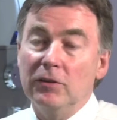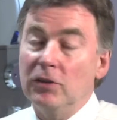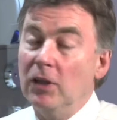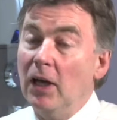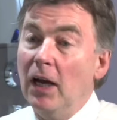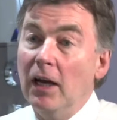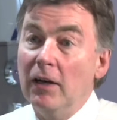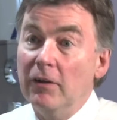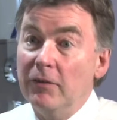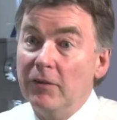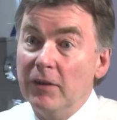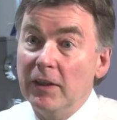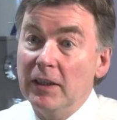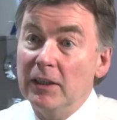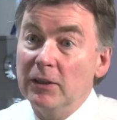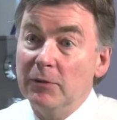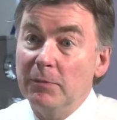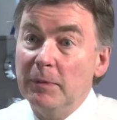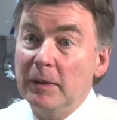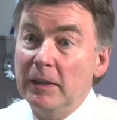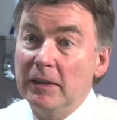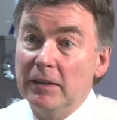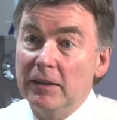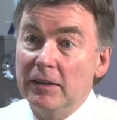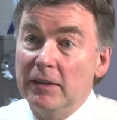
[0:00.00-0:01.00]
So how have things
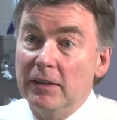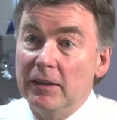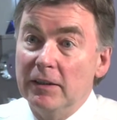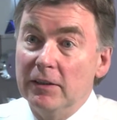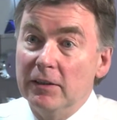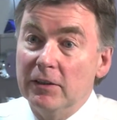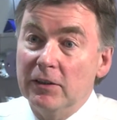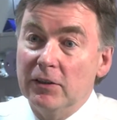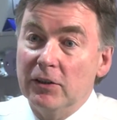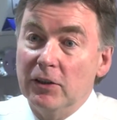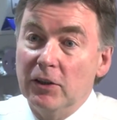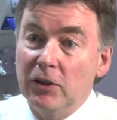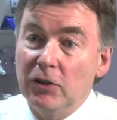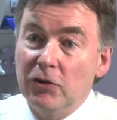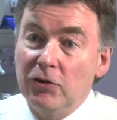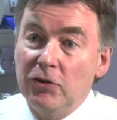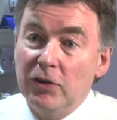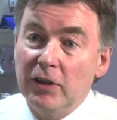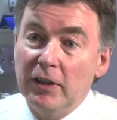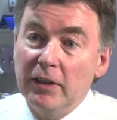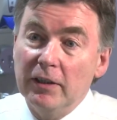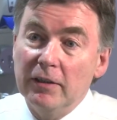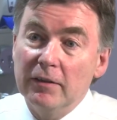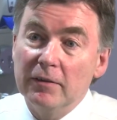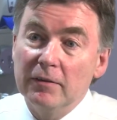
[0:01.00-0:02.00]
been since
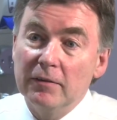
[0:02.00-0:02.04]
surgery?